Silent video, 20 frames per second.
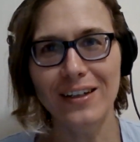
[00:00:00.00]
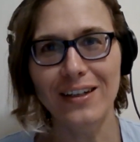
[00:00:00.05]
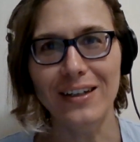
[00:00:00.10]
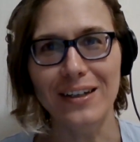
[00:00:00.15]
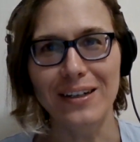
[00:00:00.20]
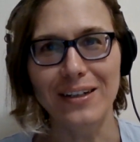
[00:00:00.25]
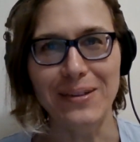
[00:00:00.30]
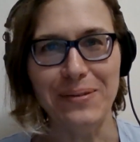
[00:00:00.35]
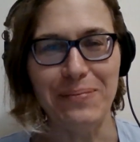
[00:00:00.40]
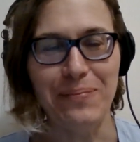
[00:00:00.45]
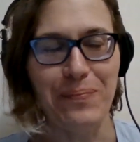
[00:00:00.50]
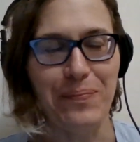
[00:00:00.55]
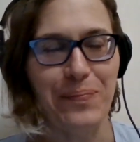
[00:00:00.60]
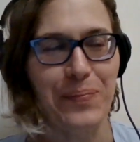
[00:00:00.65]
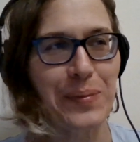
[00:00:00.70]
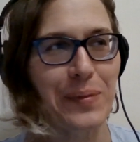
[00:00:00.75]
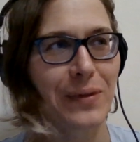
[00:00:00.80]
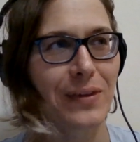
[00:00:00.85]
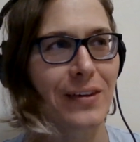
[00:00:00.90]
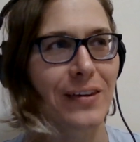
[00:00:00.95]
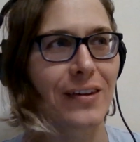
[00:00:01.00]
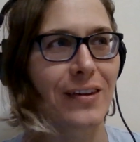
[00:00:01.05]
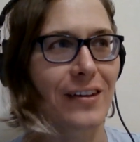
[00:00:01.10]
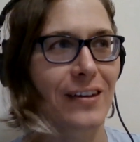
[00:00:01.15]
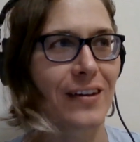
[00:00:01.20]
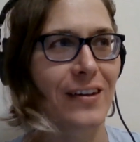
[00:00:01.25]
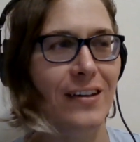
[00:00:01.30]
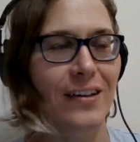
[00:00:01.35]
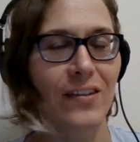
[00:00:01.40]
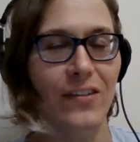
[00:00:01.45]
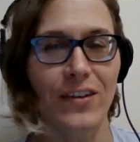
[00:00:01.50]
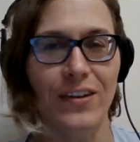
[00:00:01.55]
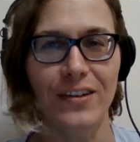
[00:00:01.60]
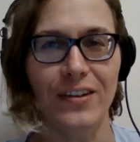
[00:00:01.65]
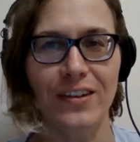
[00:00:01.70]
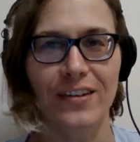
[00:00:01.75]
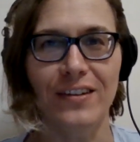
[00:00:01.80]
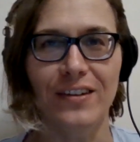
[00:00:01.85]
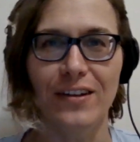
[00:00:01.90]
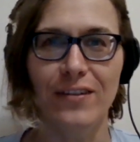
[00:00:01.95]
Um, this
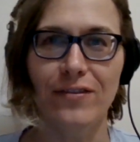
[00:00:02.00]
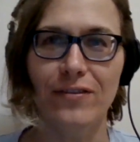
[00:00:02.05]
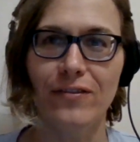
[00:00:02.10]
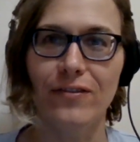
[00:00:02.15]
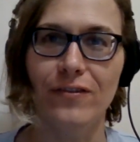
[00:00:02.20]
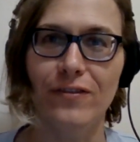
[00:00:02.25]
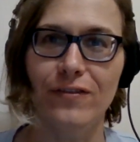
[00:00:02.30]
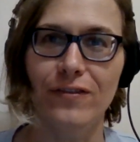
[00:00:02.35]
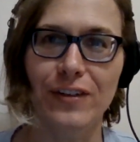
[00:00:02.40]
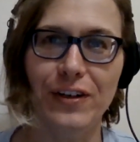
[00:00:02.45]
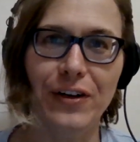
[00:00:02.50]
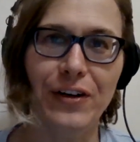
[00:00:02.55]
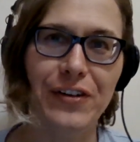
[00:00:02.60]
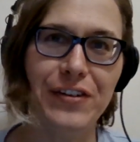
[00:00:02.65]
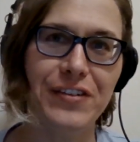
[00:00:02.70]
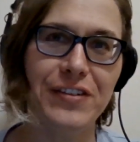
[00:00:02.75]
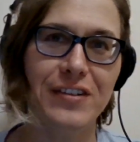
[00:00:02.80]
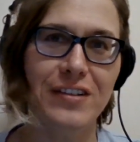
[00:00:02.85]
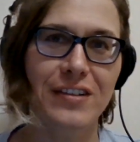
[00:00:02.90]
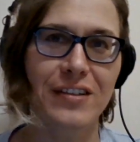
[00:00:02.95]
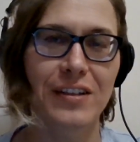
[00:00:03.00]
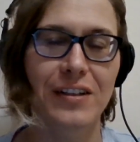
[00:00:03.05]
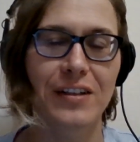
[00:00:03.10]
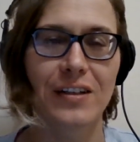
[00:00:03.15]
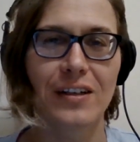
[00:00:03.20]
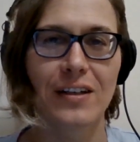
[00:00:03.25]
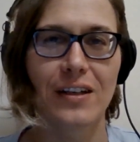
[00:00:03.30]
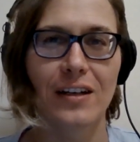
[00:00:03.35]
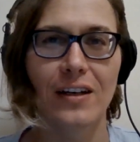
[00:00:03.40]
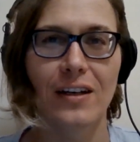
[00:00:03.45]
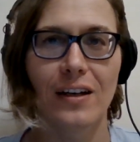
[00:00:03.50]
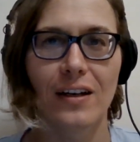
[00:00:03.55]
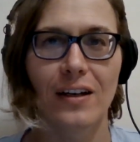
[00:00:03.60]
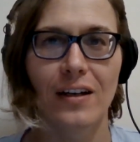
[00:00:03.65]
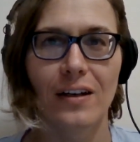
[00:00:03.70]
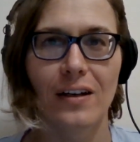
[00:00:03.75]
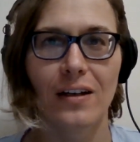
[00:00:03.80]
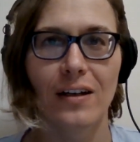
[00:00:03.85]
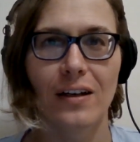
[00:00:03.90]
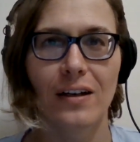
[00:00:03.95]
is the first
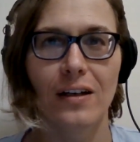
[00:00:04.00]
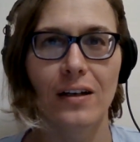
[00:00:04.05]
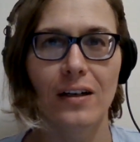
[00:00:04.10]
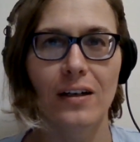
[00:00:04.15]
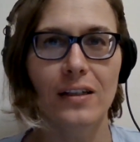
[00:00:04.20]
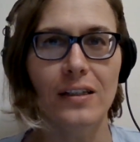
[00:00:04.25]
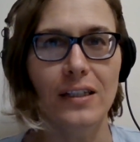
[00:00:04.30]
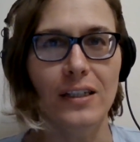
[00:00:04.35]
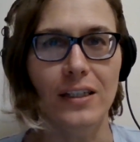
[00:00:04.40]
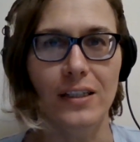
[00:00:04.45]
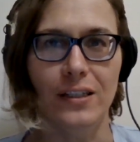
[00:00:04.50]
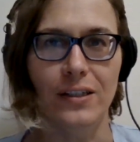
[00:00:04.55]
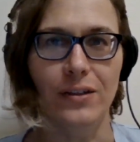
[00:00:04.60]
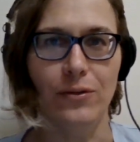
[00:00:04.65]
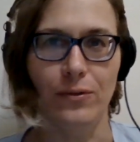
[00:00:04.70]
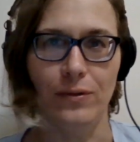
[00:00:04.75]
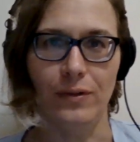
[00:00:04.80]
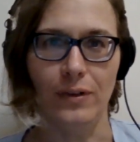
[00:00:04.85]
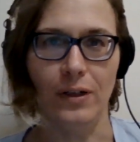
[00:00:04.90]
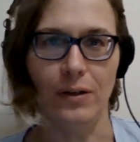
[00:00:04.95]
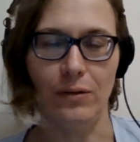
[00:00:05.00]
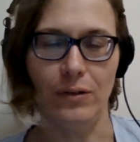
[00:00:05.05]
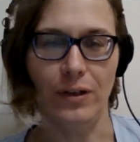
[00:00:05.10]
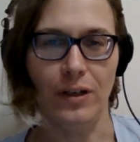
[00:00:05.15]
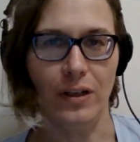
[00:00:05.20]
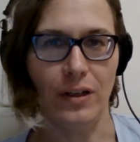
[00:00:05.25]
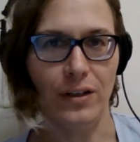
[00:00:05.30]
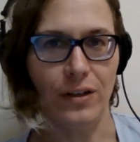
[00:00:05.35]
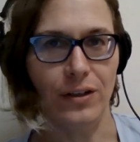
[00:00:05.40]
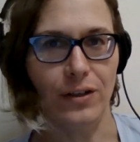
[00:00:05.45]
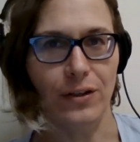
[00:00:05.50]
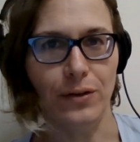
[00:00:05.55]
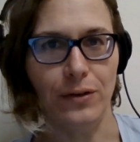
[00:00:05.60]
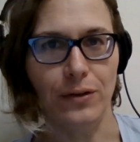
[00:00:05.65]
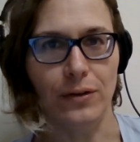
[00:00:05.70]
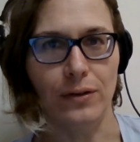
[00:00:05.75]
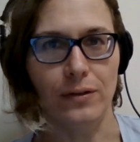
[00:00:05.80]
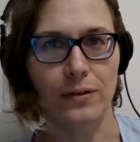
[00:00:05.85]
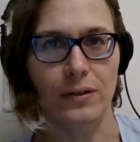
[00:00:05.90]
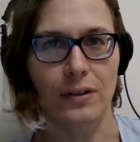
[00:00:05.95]
I wanted to
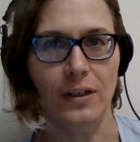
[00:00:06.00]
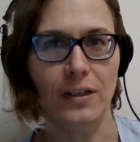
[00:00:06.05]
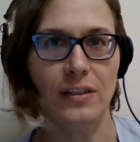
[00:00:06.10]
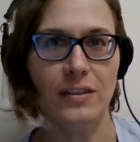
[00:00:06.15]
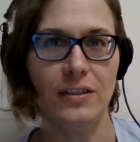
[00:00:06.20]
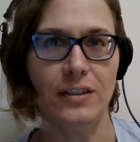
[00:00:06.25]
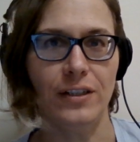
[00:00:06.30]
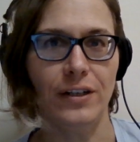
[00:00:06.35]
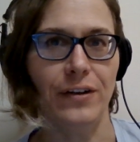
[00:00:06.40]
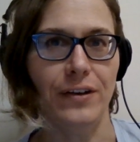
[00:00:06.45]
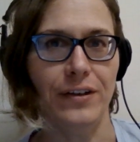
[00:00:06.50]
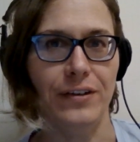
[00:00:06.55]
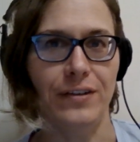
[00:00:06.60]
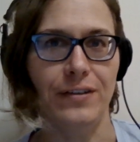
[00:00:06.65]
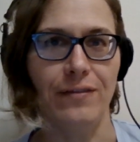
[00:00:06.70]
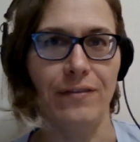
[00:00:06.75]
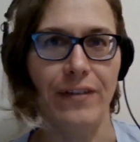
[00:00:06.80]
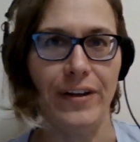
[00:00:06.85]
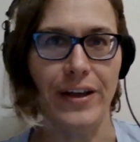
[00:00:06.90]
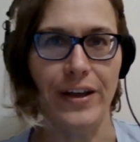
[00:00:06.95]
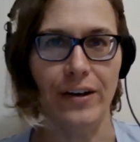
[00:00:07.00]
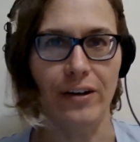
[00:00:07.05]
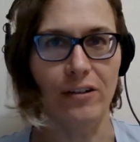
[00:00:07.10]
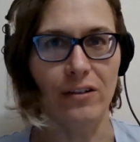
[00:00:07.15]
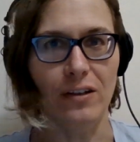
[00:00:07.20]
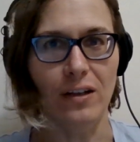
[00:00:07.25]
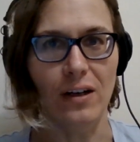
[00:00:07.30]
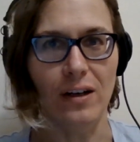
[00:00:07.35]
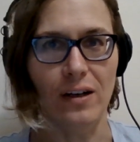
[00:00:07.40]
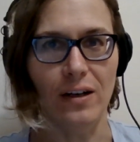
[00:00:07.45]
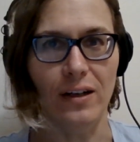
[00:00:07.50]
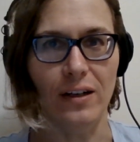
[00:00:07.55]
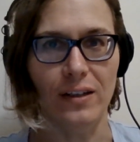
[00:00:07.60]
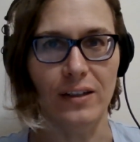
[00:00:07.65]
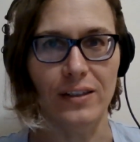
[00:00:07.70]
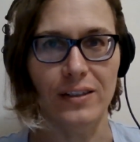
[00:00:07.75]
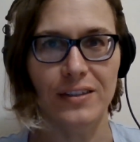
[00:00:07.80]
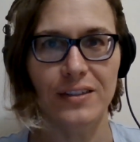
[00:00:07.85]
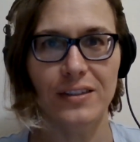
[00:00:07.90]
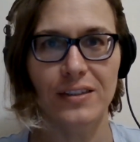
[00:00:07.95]
do a series of video
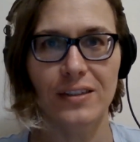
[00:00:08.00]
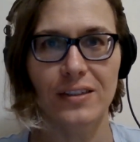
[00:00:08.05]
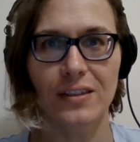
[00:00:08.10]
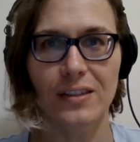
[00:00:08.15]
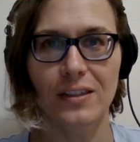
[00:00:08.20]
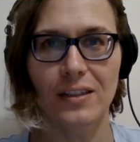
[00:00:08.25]
logs,